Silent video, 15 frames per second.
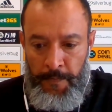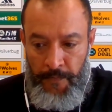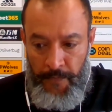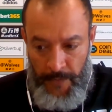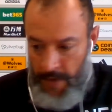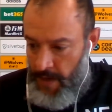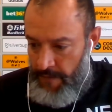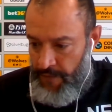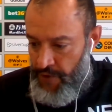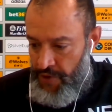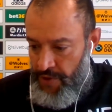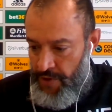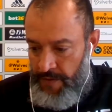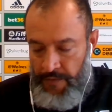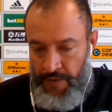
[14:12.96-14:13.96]
Yeah, for
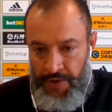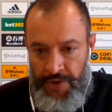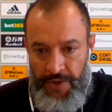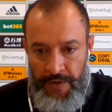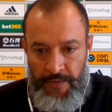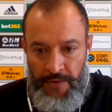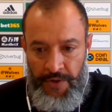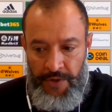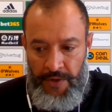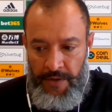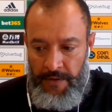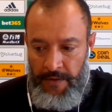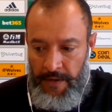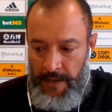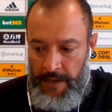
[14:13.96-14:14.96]
sure.
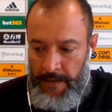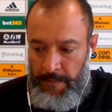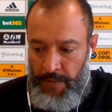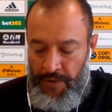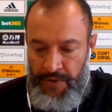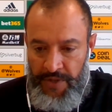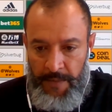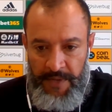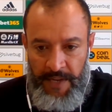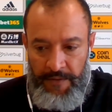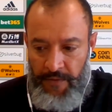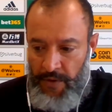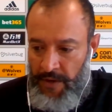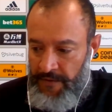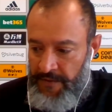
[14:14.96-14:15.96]
Both teams are
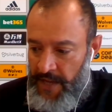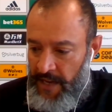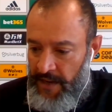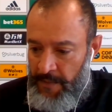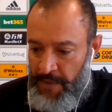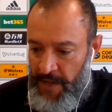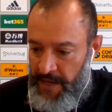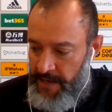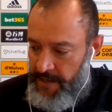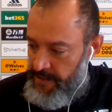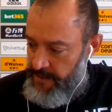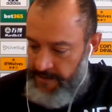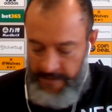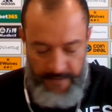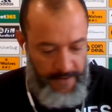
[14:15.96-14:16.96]
full of talent
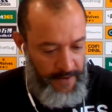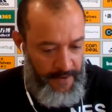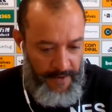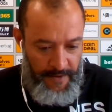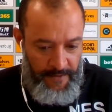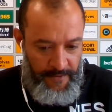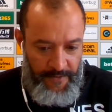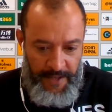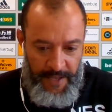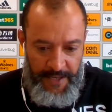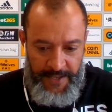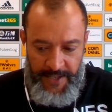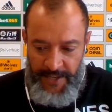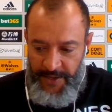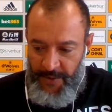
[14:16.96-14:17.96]
players. We have
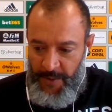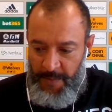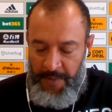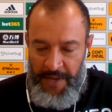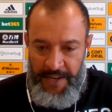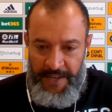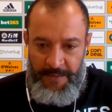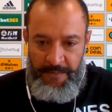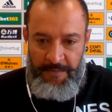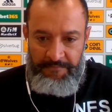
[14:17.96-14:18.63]
such good players.